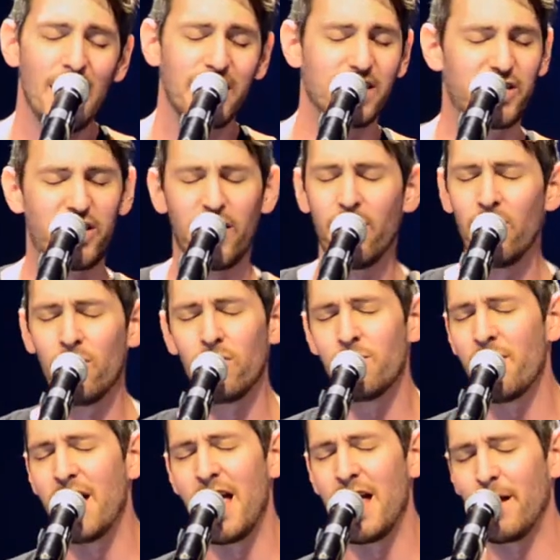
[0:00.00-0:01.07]
'Cause you
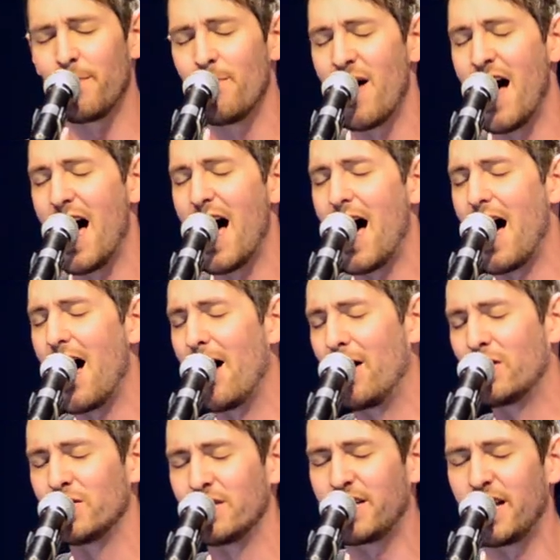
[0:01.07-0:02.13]
make
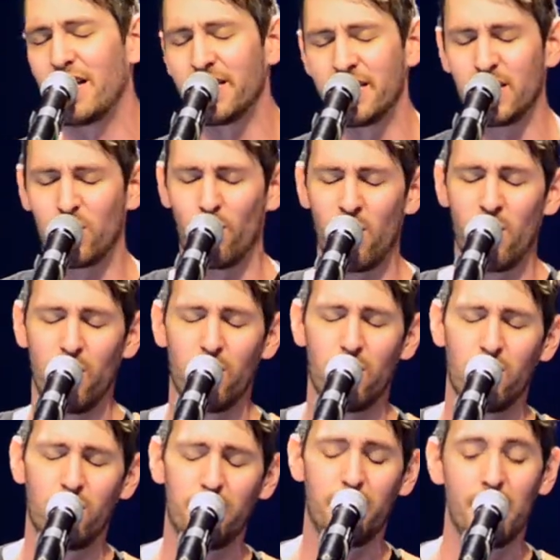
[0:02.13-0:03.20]
mountains
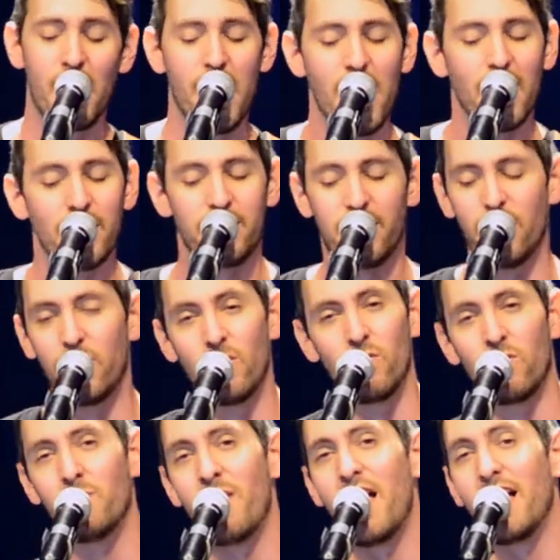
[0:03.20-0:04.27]
move, you
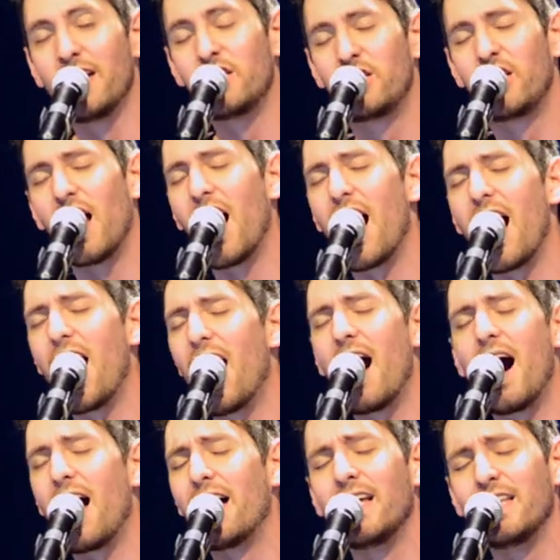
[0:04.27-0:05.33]
make
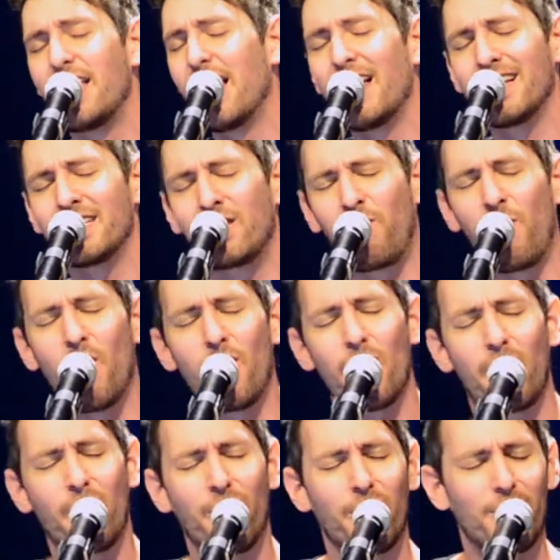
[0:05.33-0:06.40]
giants
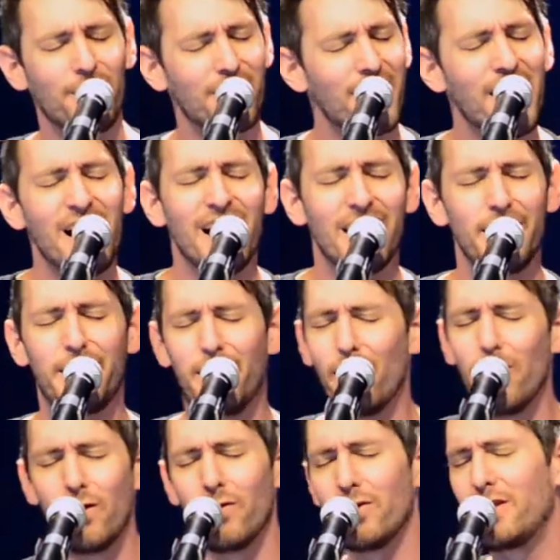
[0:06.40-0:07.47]
fall,
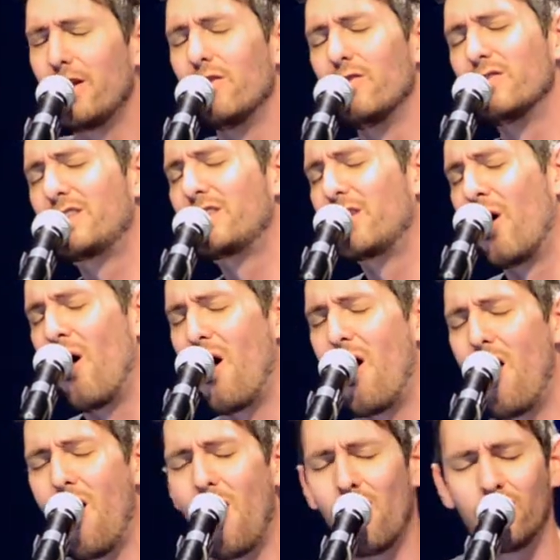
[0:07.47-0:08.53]
you use
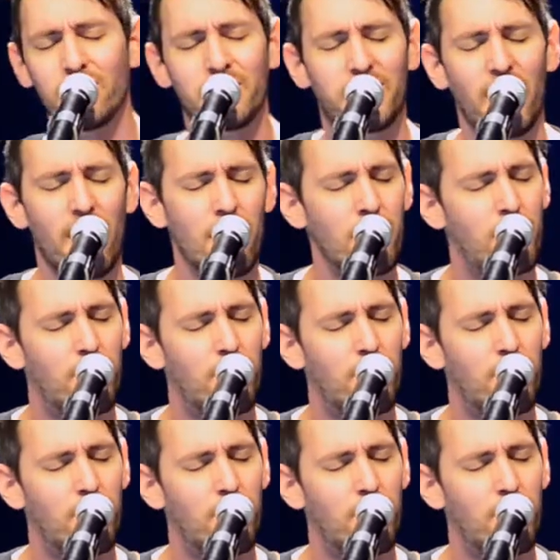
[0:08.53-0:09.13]
songs of